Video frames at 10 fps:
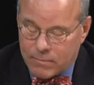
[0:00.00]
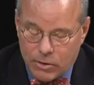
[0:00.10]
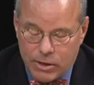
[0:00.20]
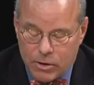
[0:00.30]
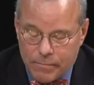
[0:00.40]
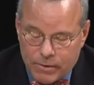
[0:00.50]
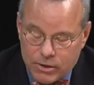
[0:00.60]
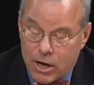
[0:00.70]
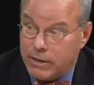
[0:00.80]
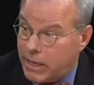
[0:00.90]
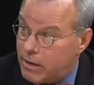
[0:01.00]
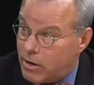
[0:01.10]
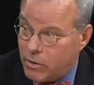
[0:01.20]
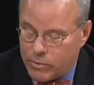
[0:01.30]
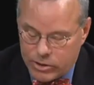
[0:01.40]
There you go. Yet
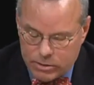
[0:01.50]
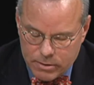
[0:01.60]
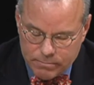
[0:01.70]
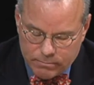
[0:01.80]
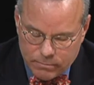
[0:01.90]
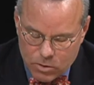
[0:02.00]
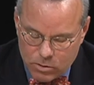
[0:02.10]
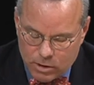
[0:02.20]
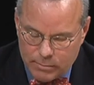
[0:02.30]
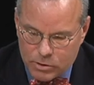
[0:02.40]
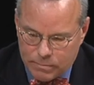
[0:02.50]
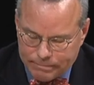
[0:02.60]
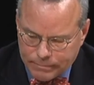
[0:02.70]
another reason to go to Lipscomb.